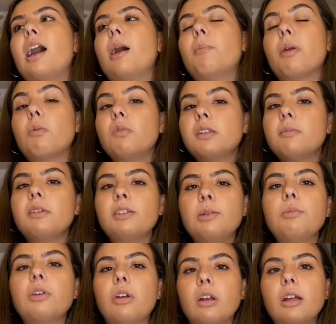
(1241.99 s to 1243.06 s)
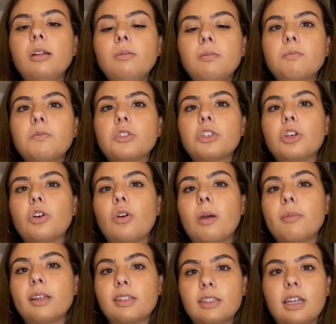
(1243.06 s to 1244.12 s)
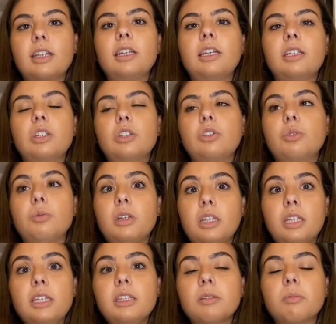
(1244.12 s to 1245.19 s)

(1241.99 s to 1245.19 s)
It was in my TBR, so I'm excited to read this.